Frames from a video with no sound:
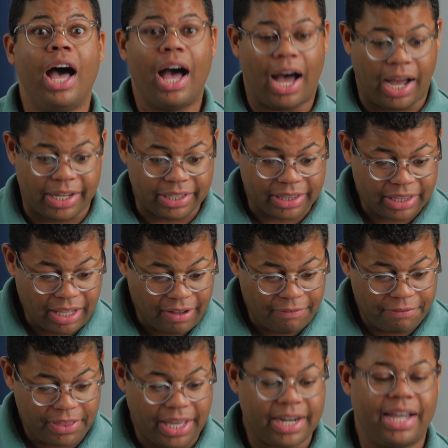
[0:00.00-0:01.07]
I
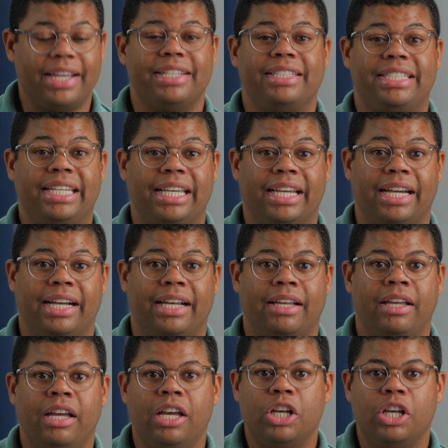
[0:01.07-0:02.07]
love that idea.